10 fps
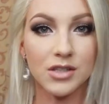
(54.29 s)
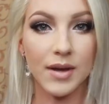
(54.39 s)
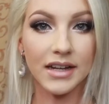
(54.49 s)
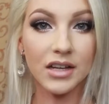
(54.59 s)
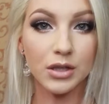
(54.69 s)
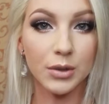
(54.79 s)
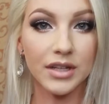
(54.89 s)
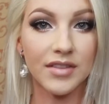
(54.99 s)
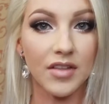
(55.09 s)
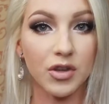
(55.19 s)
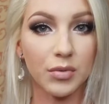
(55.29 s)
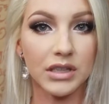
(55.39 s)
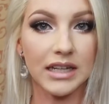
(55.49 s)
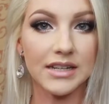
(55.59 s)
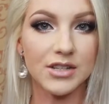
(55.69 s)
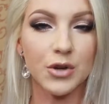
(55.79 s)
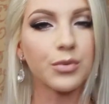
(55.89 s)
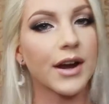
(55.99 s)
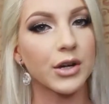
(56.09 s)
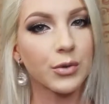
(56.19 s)
So I concluded that there really is no
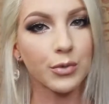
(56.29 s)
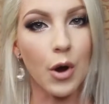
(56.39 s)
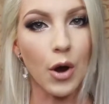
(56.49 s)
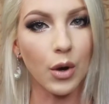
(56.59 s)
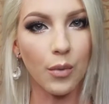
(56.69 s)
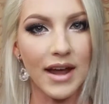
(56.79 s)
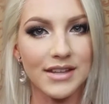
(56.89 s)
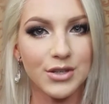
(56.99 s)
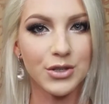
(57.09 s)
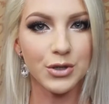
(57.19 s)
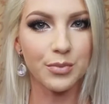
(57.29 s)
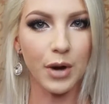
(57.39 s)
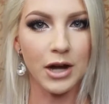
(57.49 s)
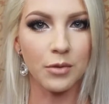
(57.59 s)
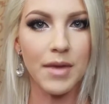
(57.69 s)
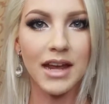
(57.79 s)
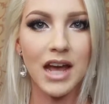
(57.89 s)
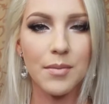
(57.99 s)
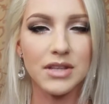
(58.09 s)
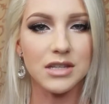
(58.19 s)
right or wrong way to do bridal makeup.